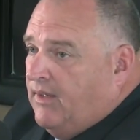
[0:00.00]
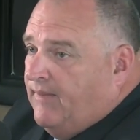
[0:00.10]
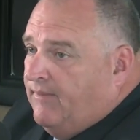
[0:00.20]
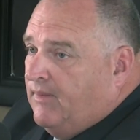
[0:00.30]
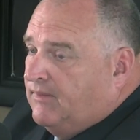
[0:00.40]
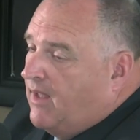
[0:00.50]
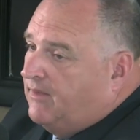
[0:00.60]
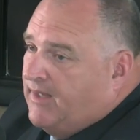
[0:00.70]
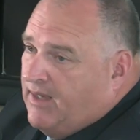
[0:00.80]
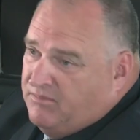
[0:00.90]
And a lot
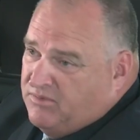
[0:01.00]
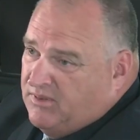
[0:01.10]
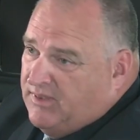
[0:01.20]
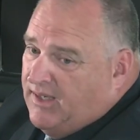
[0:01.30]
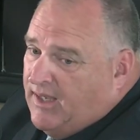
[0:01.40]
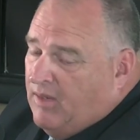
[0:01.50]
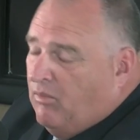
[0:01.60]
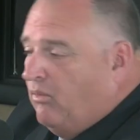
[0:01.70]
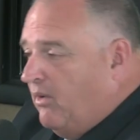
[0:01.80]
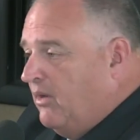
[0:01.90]
of times the DA
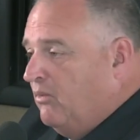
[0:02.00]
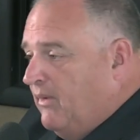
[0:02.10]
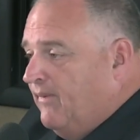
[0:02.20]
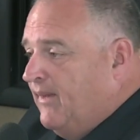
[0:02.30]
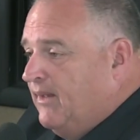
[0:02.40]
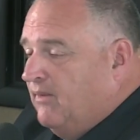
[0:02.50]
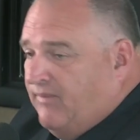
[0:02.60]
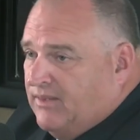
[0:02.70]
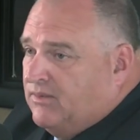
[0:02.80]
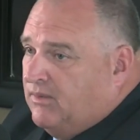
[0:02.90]
will work with the
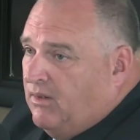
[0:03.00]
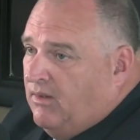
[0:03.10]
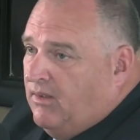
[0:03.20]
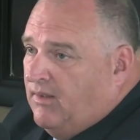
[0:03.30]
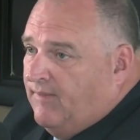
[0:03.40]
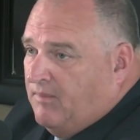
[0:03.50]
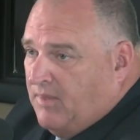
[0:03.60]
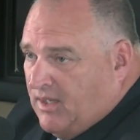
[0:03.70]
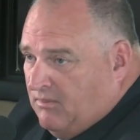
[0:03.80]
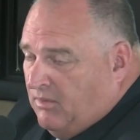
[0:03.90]
defense attorney, and they
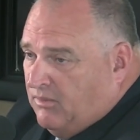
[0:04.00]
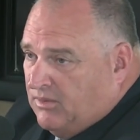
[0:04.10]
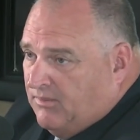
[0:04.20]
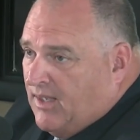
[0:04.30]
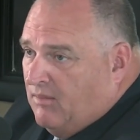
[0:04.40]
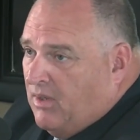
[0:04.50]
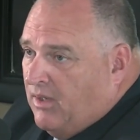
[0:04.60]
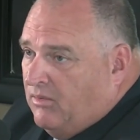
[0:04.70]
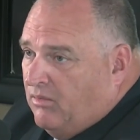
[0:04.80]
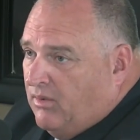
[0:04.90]
may come up with some kind of
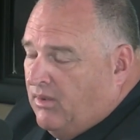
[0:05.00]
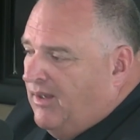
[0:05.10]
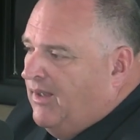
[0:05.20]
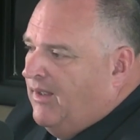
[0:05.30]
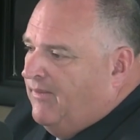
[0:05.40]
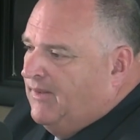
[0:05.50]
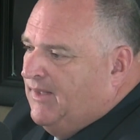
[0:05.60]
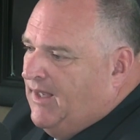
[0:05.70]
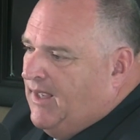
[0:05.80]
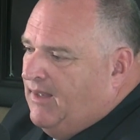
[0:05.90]
bond order. Mm-hmm. The
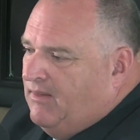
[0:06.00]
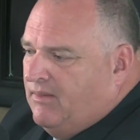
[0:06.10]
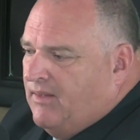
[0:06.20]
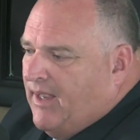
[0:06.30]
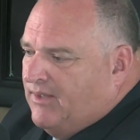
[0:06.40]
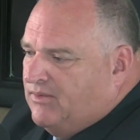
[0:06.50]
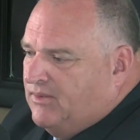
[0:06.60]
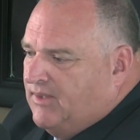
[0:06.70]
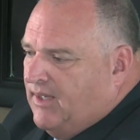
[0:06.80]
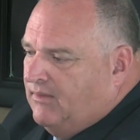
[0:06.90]
DA has to
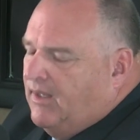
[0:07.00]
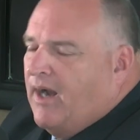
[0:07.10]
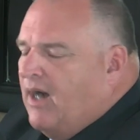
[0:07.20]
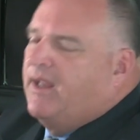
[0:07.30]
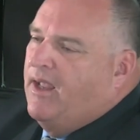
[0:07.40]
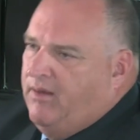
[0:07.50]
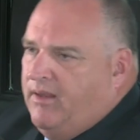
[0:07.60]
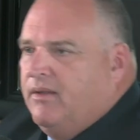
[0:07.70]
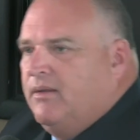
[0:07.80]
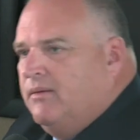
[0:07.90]
set, in our
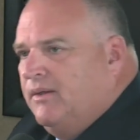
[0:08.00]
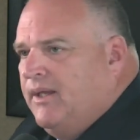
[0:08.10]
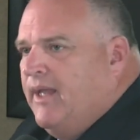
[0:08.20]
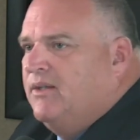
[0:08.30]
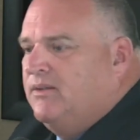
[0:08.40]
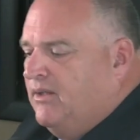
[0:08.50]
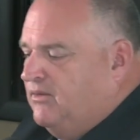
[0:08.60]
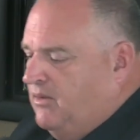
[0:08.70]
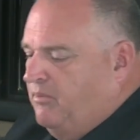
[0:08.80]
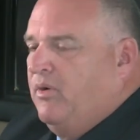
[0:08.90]
county, the DA
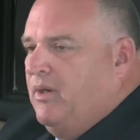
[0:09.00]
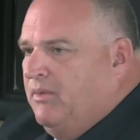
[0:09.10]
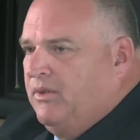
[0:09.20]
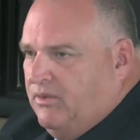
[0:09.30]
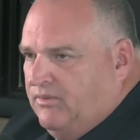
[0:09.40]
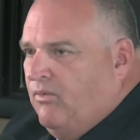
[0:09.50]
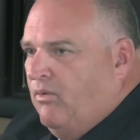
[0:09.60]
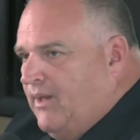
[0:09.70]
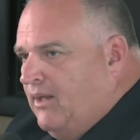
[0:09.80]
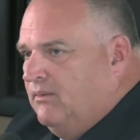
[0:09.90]
sets the perimeters
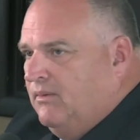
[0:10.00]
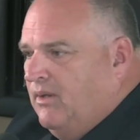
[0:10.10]
for that.